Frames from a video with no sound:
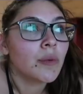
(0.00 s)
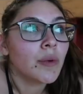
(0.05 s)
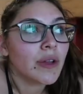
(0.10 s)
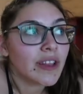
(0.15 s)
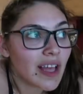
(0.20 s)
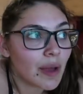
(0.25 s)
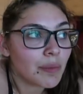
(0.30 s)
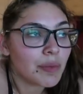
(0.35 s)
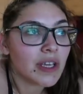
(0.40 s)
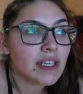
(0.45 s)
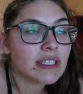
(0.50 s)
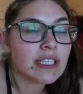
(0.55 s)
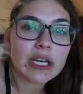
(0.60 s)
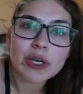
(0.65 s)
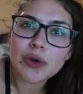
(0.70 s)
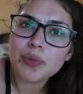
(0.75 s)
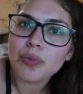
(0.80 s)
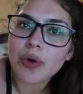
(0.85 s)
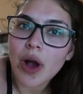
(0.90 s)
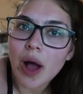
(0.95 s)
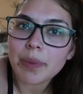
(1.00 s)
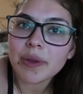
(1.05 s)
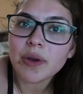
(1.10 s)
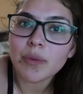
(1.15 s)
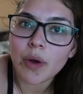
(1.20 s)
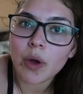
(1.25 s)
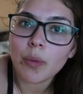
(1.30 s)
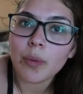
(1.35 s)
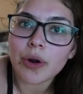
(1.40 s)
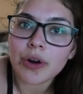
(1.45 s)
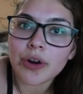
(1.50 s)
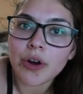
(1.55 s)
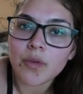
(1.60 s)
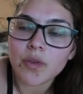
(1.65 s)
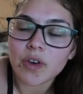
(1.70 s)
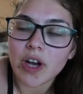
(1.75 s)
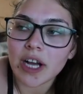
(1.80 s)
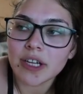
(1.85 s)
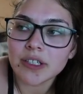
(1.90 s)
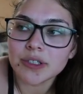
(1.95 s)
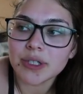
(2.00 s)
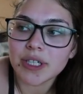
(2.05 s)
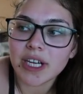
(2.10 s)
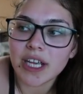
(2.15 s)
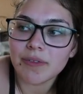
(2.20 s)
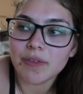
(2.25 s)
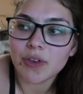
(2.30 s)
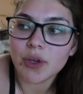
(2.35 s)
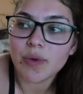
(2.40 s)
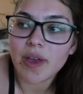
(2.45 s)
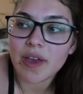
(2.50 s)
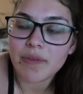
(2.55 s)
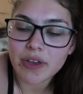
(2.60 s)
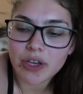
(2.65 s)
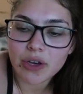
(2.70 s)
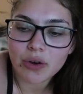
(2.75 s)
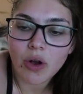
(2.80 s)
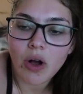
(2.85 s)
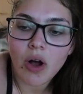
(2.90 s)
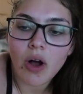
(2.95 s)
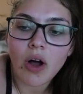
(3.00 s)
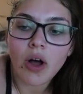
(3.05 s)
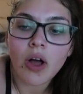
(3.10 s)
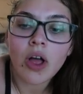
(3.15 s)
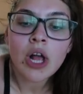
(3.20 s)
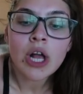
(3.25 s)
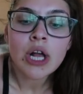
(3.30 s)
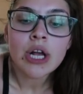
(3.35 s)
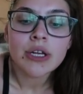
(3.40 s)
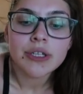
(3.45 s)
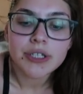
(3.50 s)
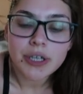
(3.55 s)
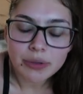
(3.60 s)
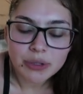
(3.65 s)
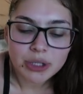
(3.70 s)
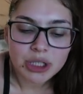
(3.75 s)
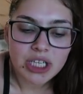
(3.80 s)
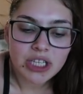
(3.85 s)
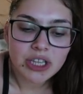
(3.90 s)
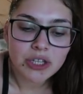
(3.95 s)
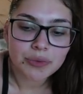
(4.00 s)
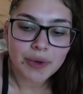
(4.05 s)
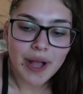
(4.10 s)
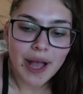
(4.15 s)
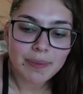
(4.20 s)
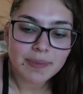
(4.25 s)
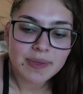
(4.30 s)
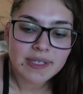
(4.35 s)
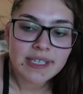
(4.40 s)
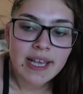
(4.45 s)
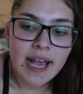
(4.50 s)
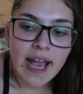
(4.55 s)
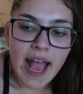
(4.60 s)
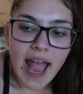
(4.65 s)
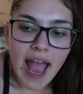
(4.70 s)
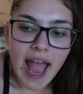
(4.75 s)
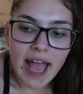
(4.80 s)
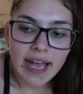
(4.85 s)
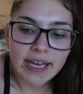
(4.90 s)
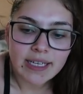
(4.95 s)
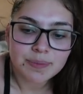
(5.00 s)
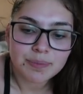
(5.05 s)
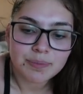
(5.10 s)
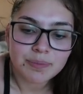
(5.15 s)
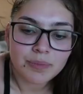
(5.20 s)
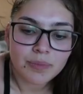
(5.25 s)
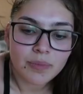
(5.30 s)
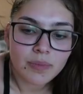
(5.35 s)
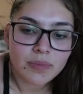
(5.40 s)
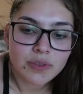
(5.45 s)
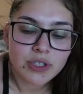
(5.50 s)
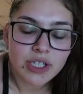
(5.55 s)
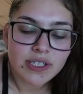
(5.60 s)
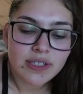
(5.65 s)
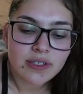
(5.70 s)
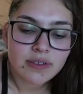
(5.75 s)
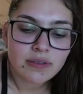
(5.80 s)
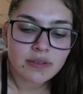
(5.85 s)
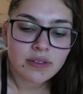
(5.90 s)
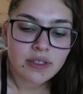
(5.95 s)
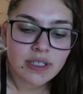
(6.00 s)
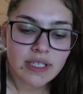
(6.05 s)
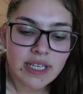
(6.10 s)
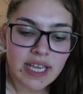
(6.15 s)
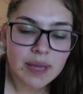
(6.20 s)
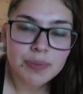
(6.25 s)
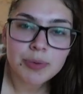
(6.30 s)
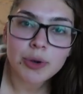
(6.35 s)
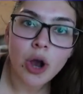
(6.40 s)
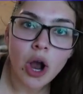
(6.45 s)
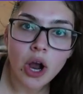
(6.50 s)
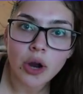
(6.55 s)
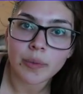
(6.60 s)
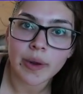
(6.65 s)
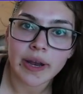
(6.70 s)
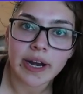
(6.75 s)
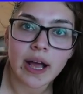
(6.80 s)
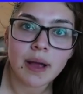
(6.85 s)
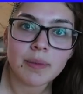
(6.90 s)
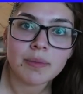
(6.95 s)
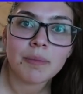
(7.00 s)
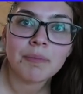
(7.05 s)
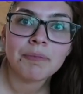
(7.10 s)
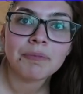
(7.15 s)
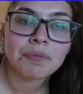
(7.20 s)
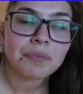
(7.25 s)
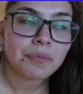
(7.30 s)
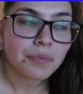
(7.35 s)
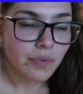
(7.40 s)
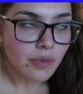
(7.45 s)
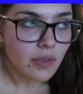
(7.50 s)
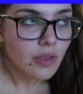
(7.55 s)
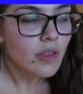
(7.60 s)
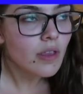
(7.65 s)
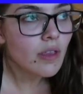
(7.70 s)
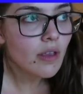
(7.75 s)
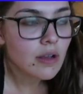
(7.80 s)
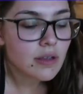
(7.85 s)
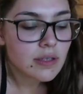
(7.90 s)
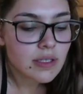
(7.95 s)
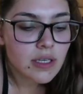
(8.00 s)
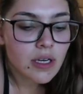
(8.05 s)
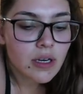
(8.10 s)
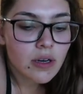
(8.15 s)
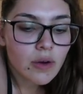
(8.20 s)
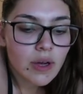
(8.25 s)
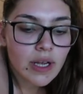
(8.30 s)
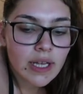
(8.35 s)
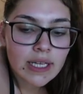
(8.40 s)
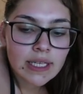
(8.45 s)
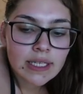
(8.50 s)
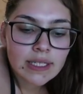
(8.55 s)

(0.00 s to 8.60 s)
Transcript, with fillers: with that being said, you probably will burn over 100 if you give it your all. Don't cheat the reps and just keep your heart rate up. So